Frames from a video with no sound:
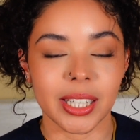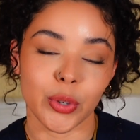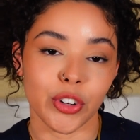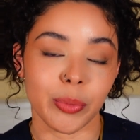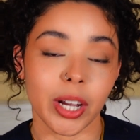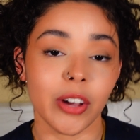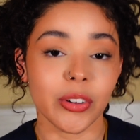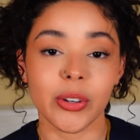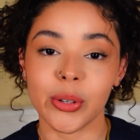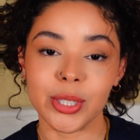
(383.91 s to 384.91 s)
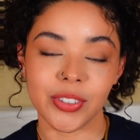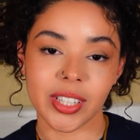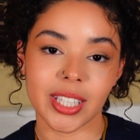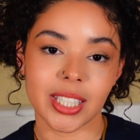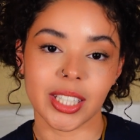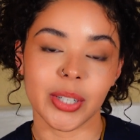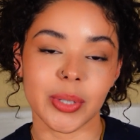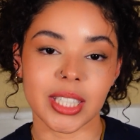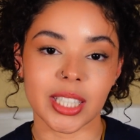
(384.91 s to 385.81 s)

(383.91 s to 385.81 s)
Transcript: One of my other goals for this year was